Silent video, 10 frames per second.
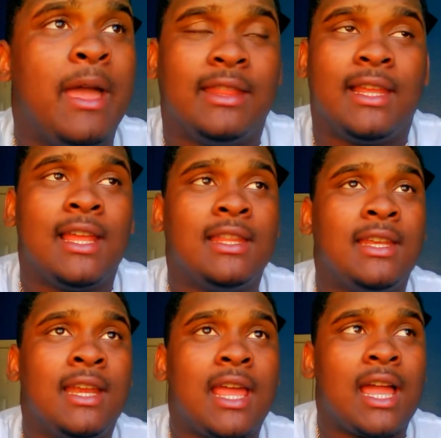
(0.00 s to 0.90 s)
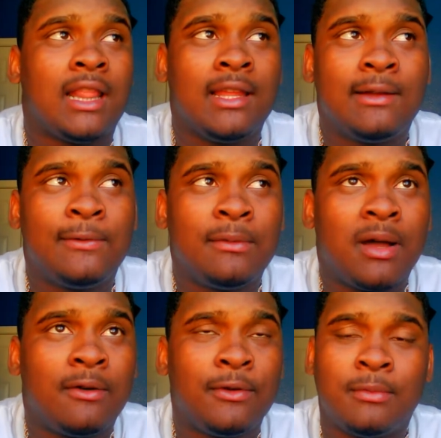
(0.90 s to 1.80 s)
at the end of the day, I love
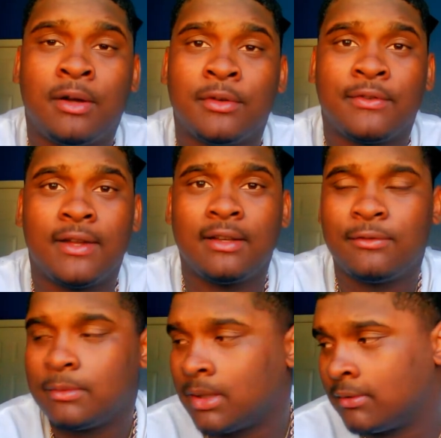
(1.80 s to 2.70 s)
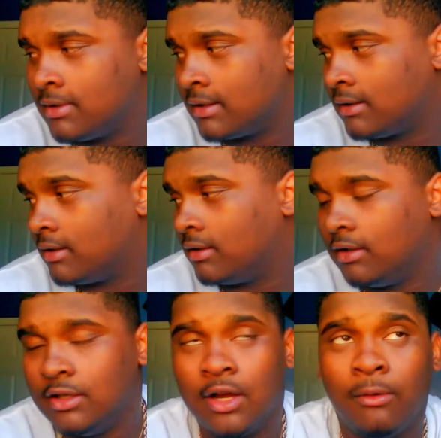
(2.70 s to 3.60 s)
football. Football was fun. Football was,
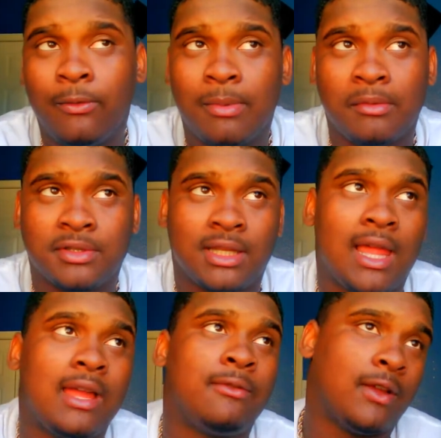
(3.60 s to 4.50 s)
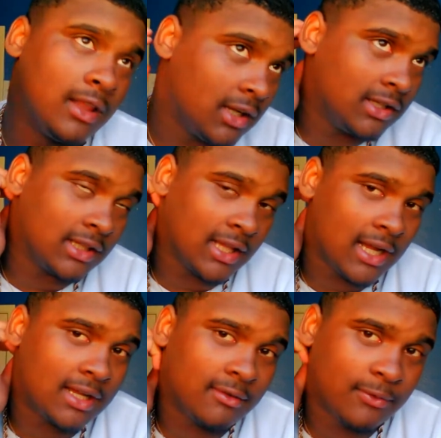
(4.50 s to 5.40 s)
you know, football was a life. I learned a
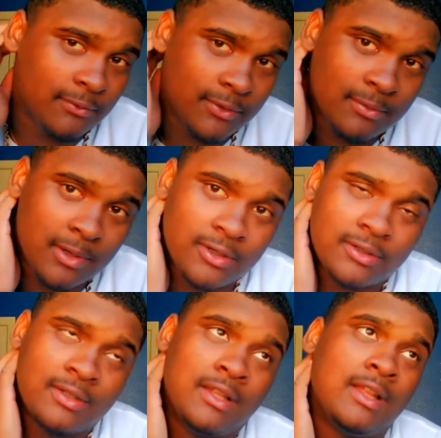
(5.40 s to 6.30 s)
lot from football,